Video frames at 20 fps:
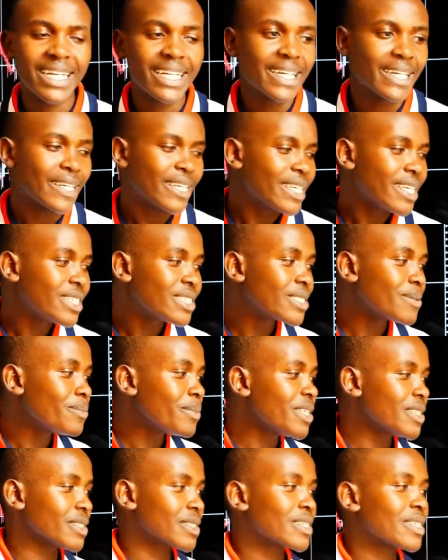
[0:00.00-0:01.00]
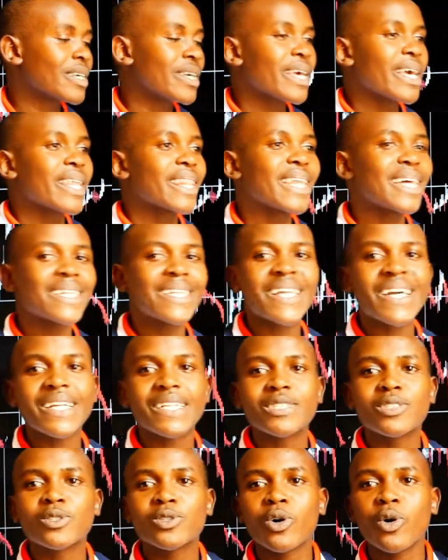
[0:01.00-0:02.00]
day. It means that there
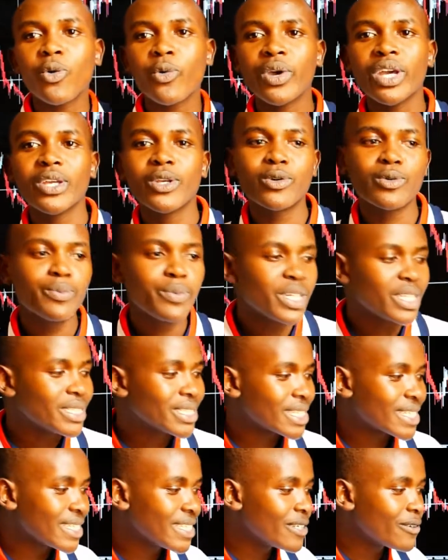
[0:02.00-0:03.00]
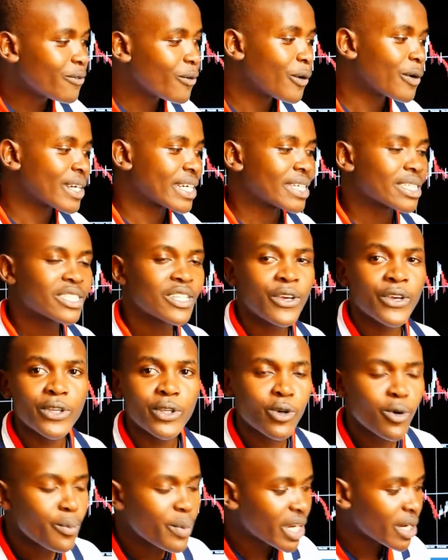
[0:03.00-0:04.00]
is no way you be trading forex,
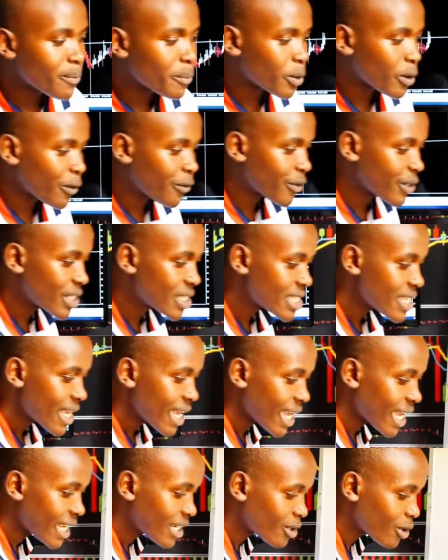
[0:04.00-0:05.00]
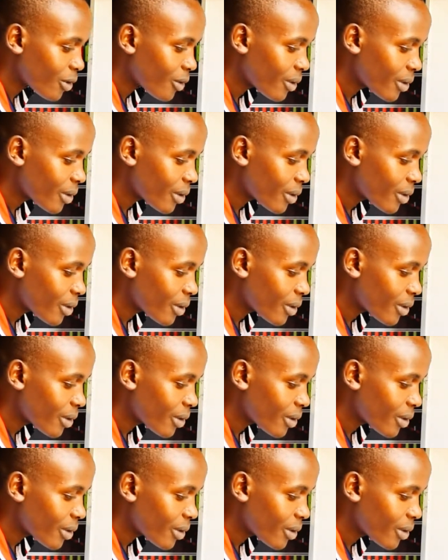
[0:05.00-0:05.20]
you make profits, and